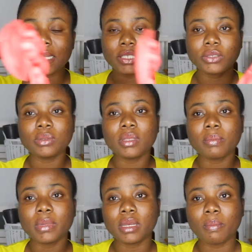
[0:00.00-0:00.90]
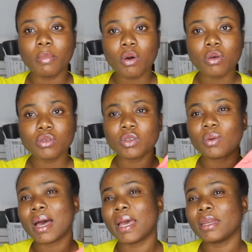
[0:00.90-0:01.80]
I do them in the mold
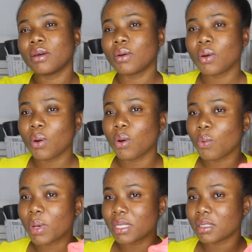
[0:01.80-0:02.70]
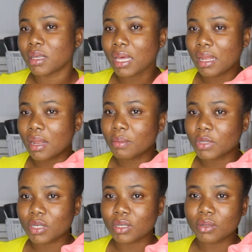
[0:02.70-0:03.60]
so I don't go wasting
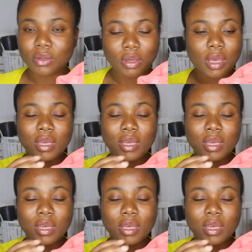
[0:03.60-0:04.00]
clamshells